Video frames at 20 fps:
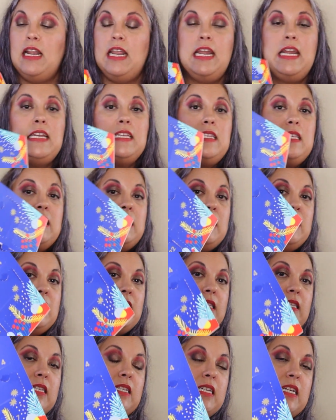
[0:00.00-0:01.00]

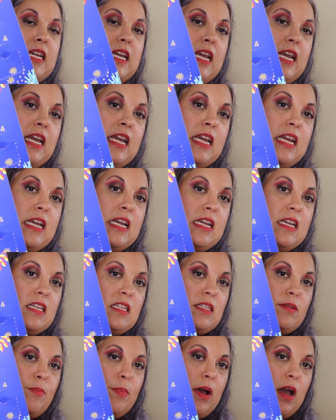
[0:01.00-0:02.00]
least
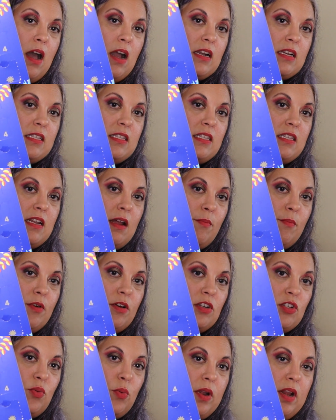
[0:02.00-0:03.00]
is box
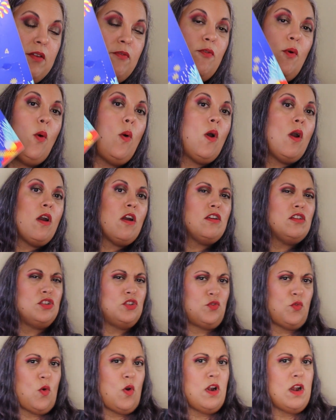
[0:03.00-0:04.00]
number 24,
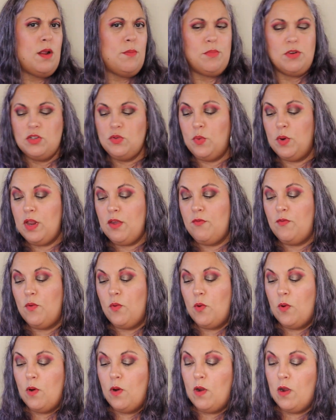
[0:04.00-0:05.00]
drawer number
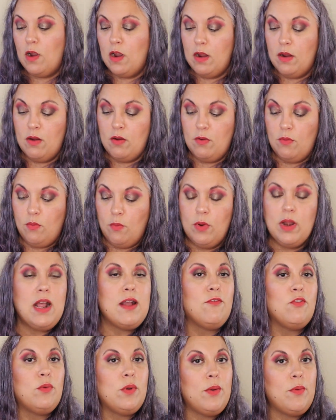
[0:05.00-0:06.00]
24,
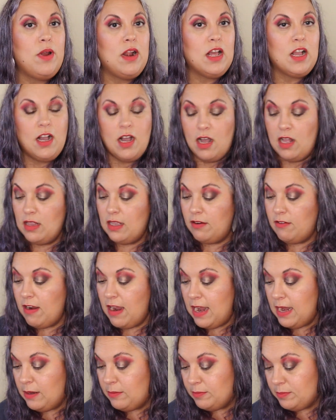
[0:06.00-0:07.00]
whatever we want to call it,
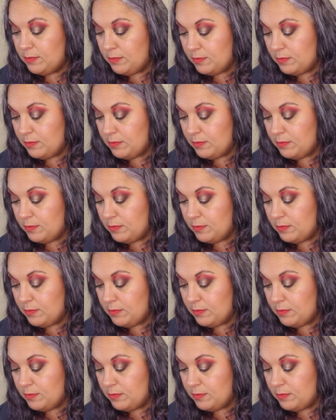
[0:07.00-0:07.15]
right?